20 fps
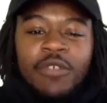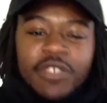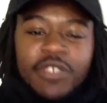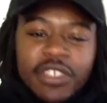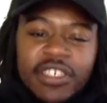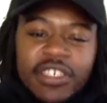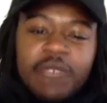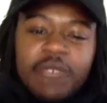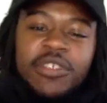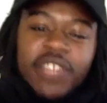because
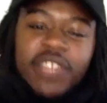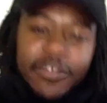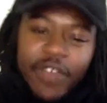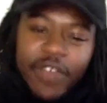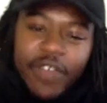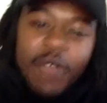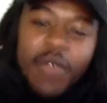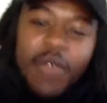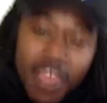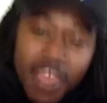if
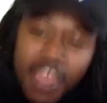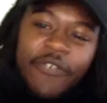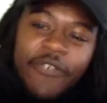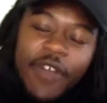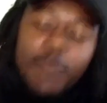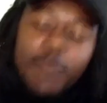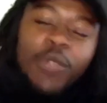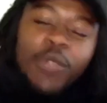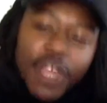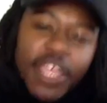I'm
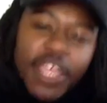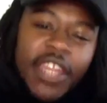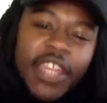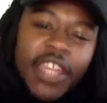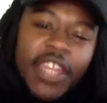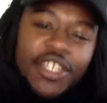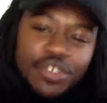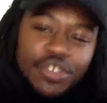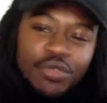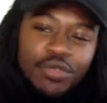looking
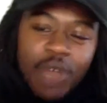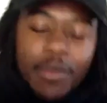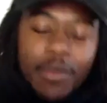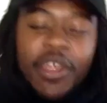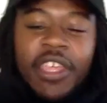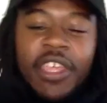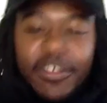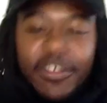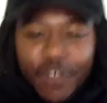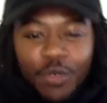at you, I'm gonna
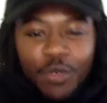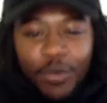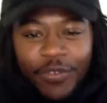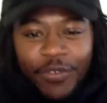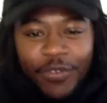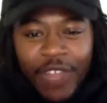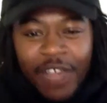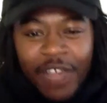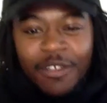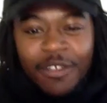give you the
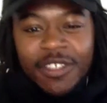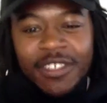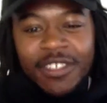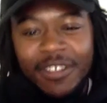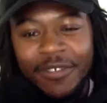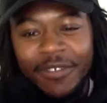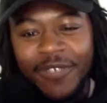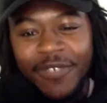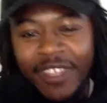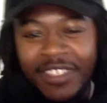flowers to your
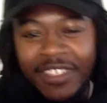face.